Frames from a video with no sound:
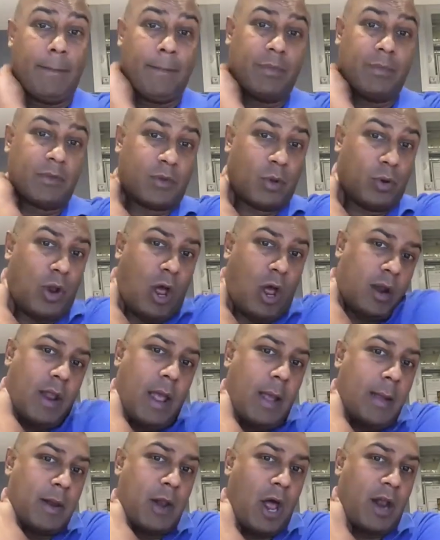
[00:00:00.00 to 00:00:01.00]
So not
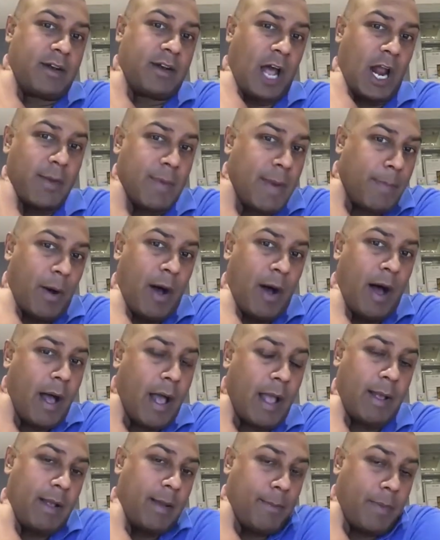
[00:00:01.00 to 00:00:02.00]
a ton of people,
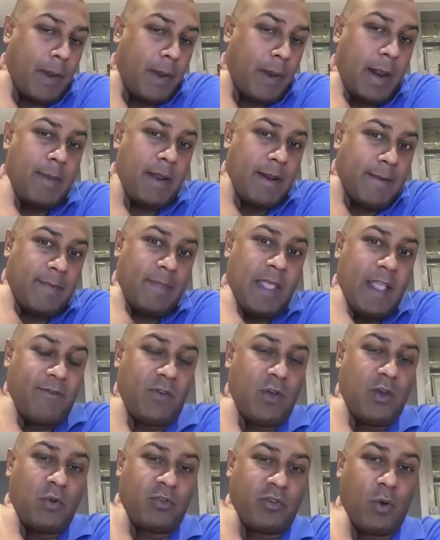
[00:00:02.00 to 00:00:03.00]
but I mean, if
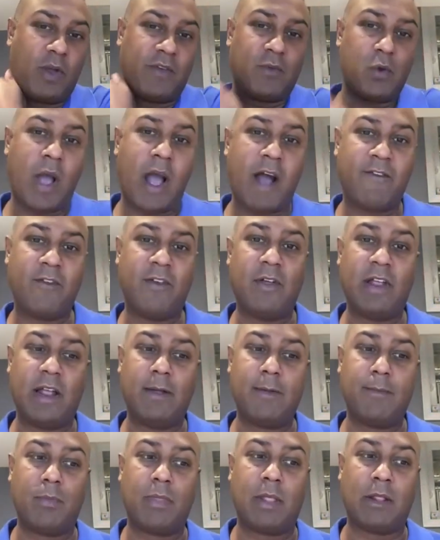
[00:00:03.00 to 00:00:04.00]
you have
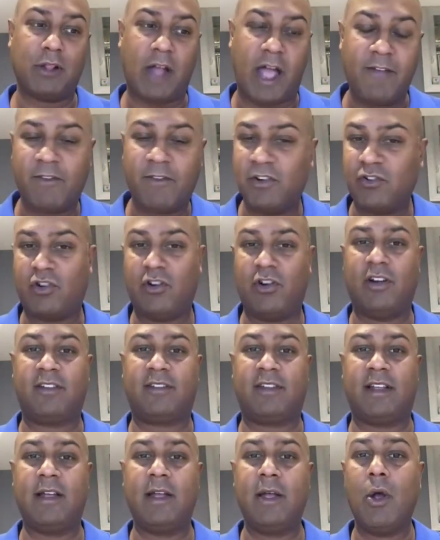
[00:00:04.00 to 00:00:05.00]
life insurance
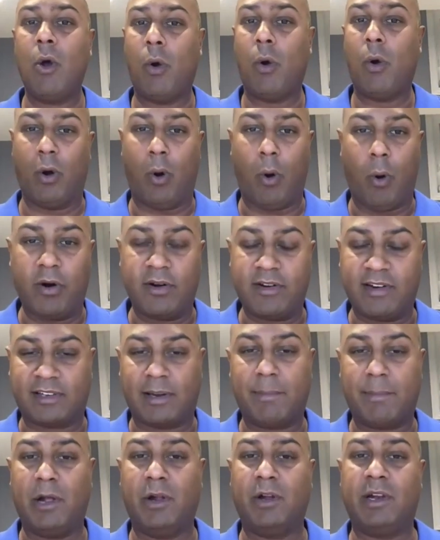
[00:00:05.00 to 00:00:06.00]
or
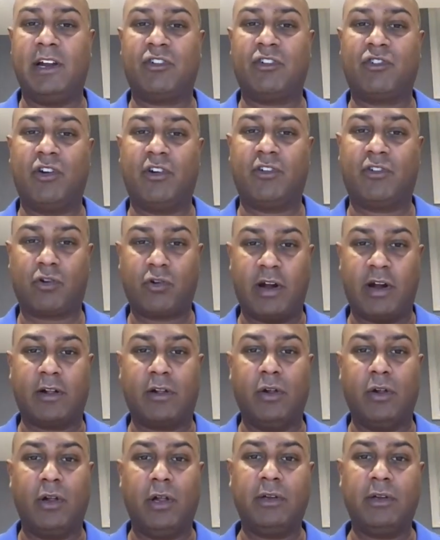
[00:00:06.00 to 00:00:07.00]
disability insurance or
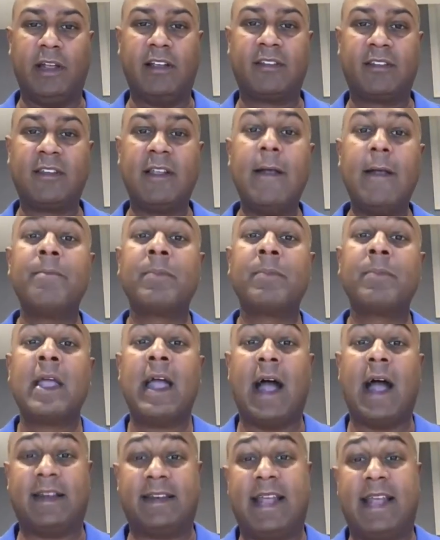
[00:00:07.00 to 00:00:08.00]
critical illness
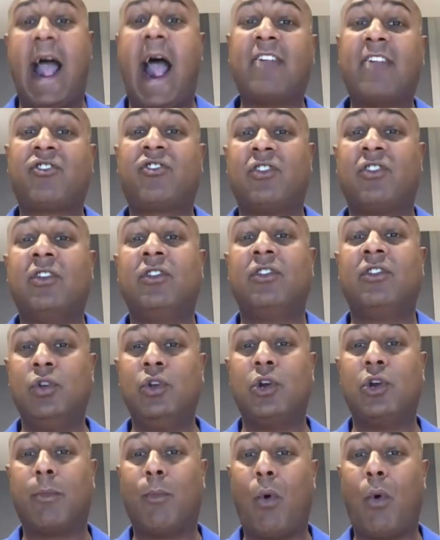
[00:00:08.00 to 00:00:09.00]
attached to
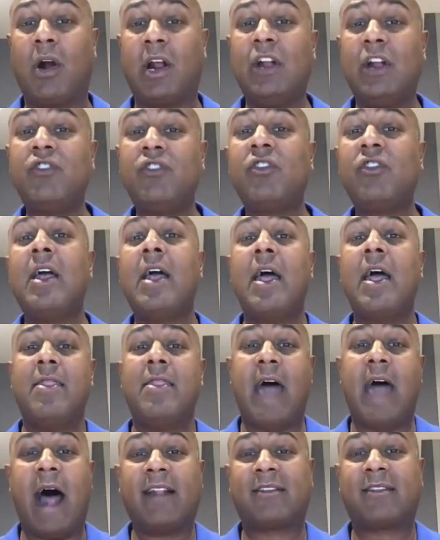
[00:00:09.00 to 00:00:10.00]
your mortgage,
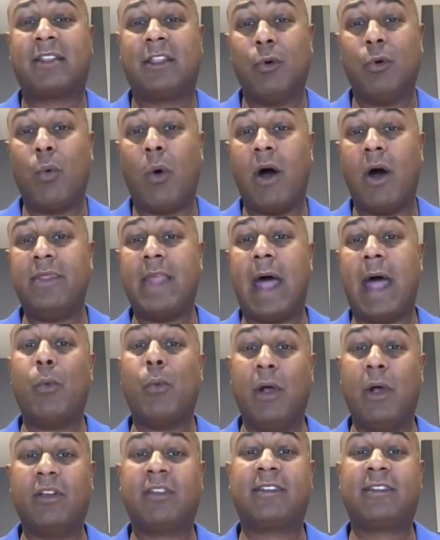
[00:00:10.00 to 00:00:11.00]
that's the one that
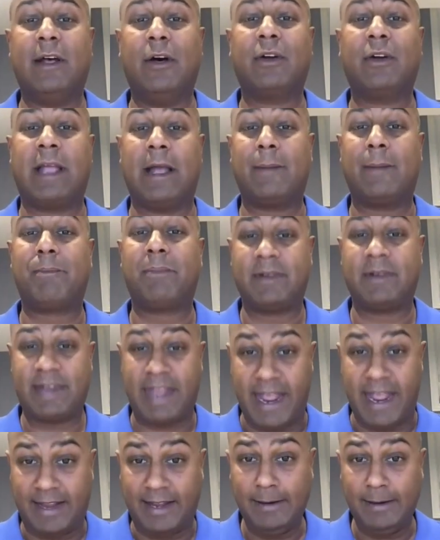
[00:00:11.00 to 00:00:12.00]
will still get
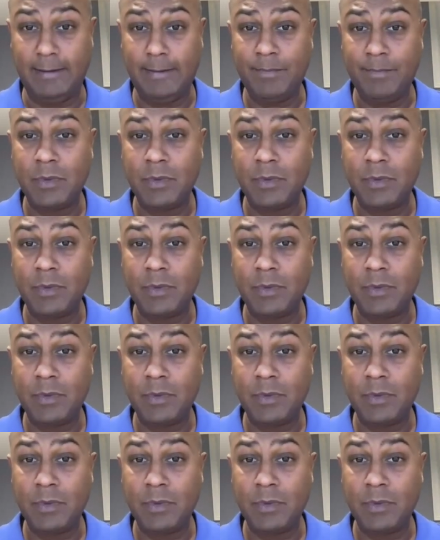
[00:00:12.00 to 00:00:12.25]
taken.